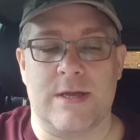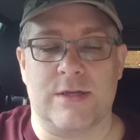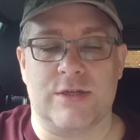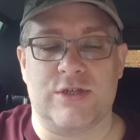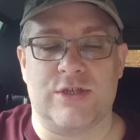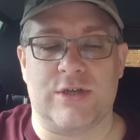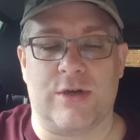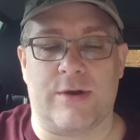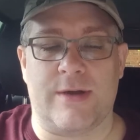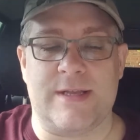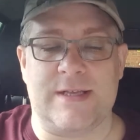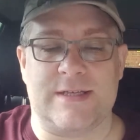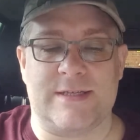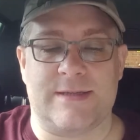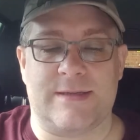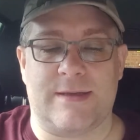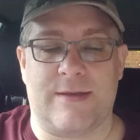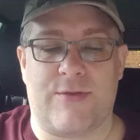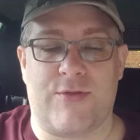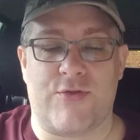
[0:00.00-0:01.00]
shine so
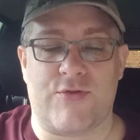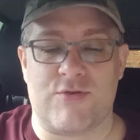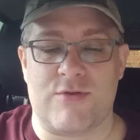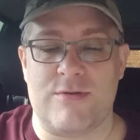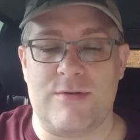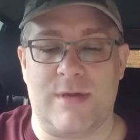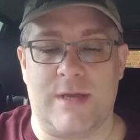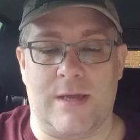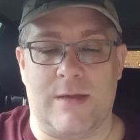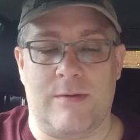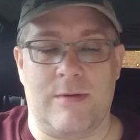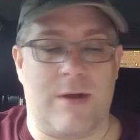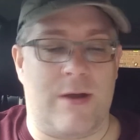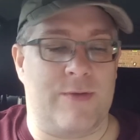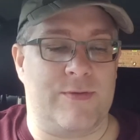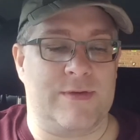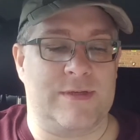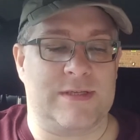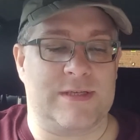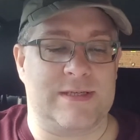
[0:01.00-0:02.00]
that through you
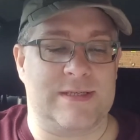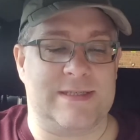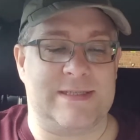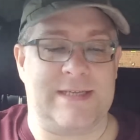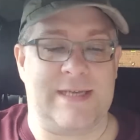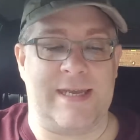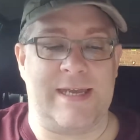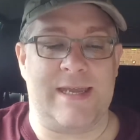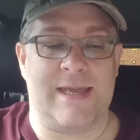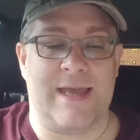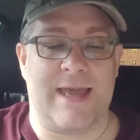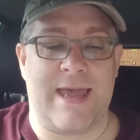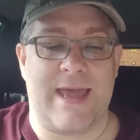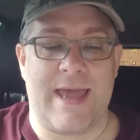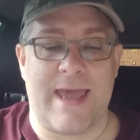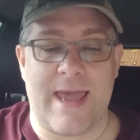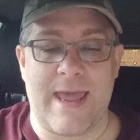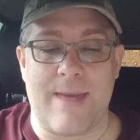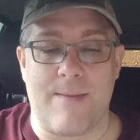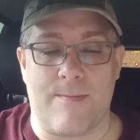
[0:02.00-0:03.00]
others can see
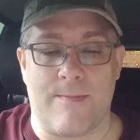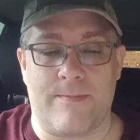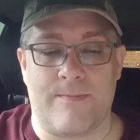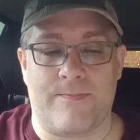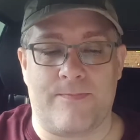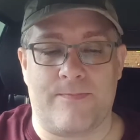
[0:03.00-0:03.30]
him.